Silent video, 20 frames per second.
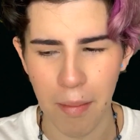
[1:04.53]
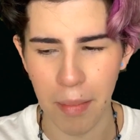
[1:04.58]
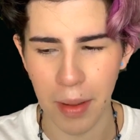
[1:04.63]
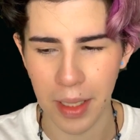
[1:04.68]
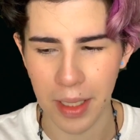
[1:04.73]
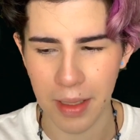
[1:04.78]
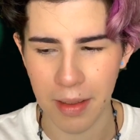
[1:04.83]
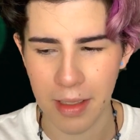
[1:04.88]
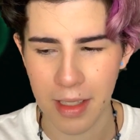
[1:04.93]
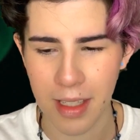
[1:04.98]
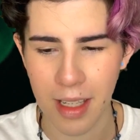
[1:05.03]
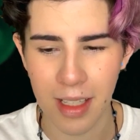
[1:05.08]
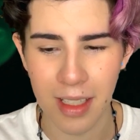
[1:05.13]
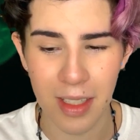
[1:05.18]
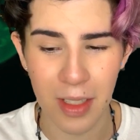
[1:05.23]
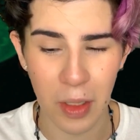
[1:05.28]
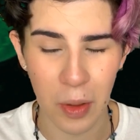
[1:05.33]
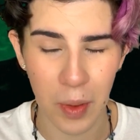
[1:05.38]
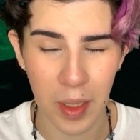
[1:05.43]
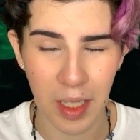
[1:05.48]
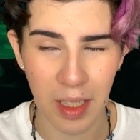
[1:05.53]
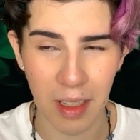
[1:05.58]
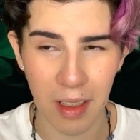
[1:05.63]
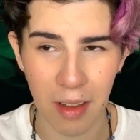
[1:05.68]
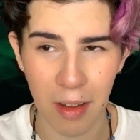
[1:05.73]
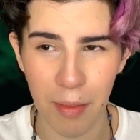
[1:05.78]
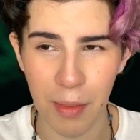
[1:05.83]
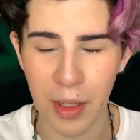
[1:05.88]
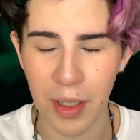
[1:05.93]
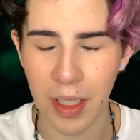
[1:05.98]
but since no one in the
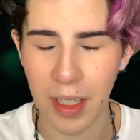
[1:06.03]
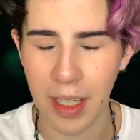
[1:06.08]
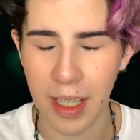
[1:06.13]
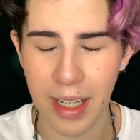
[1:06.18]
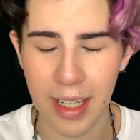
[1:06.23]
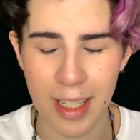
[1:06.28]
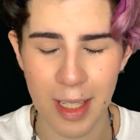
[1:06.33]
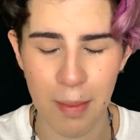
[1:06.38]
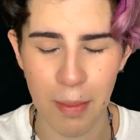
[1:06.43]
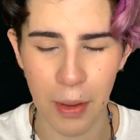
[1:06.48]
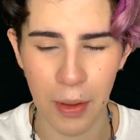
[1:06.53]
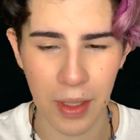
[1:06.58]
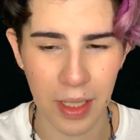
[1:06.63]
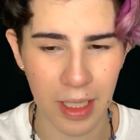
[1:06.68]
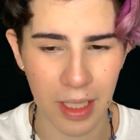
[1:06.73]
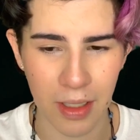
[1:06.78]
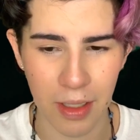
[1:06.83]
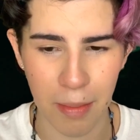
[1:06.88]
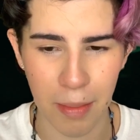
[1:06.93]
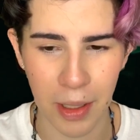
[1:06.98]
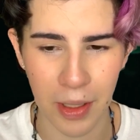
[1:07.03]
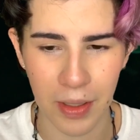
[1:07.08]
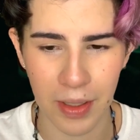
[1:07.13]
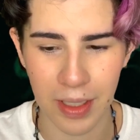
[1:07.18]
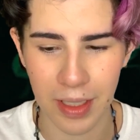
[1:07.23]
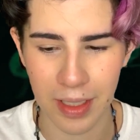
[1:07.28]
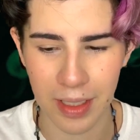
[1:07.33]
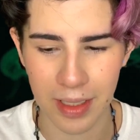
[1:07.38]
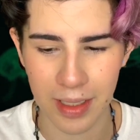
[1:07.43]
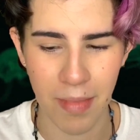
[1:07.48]
community has spoken out about
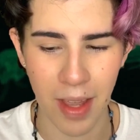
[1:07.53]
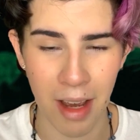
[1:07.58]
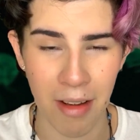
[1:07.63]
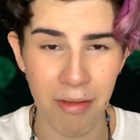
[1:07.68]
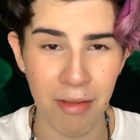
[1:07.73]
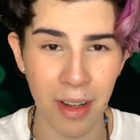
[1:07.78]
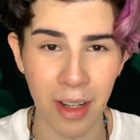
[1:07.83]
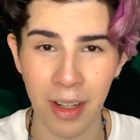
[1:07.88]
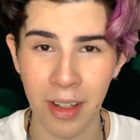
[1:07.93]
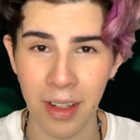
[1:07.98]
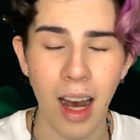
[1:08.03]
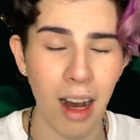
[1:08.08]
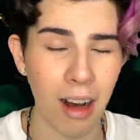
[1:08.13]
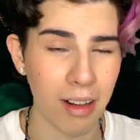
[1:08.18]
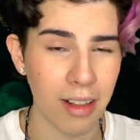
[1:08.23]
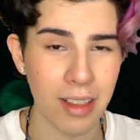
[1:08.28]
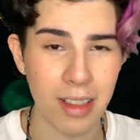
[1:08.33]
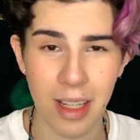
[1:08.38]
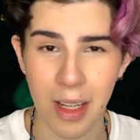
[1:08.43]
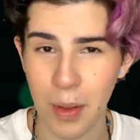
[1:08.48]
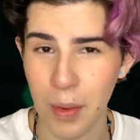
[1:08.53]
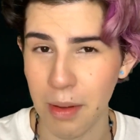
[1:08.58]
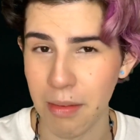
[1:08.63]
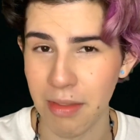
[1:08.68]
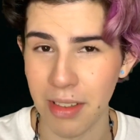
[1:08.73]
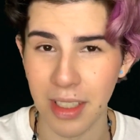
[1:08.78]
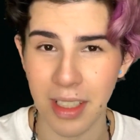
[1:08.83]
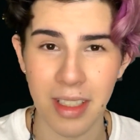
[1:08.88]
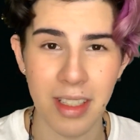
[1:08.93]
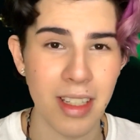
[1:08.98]
this, I figured I'm gonna take one
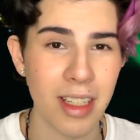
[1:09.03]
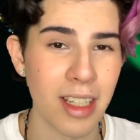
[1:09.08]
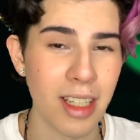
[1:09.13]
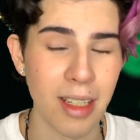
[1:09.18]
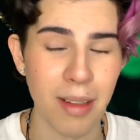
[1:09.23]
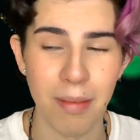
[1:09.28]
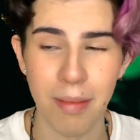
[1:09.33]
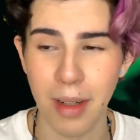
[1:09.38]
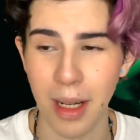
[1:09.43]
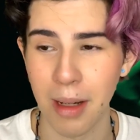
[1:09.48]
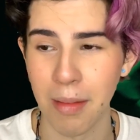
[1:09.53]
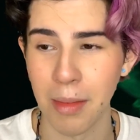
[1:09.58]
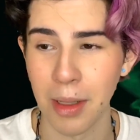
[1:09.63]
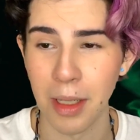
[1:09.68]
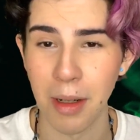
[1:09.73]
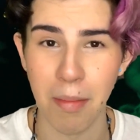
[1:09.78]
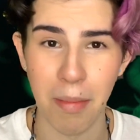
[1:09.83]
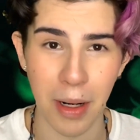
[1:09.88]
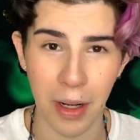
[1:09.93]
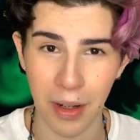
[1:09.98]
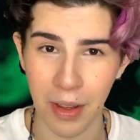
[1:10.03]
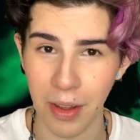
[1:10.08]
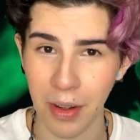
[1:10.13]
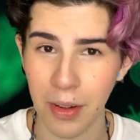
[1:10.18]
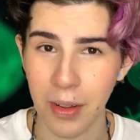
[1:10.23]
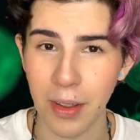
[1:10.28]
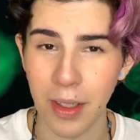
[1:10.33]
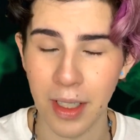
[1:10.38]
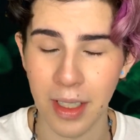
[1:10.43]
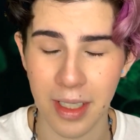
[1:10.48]
for the team. I'm gonna bear the
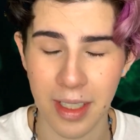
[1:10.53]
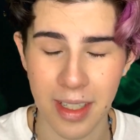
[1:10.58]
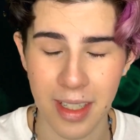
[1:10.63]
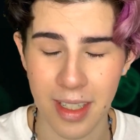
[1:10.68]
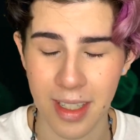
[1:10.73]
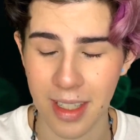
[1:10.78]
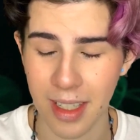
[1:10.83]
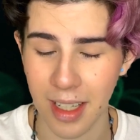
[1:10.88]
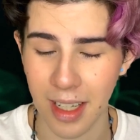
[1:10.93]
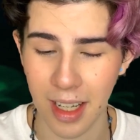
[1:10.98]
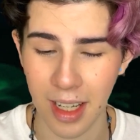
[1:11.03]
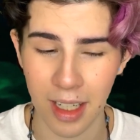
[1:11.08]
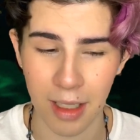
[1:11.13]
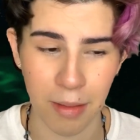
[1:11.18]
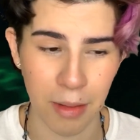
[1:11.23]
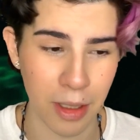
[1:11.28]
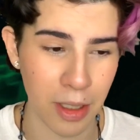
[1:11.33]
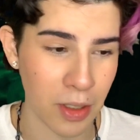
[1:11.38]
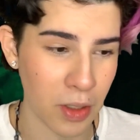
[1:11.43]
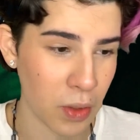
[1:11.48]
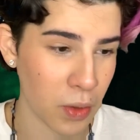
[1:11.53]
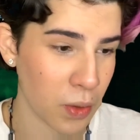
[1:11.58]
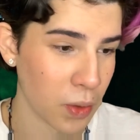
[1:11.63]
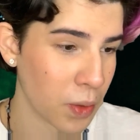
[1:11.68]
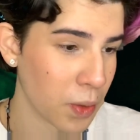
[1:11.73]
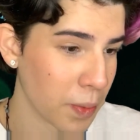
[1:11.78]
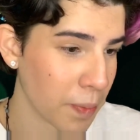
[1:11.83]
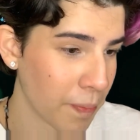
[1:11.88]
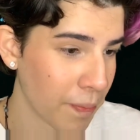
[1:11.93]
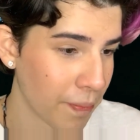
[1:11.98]
cross, and I'm gonna
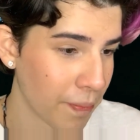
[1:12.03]
do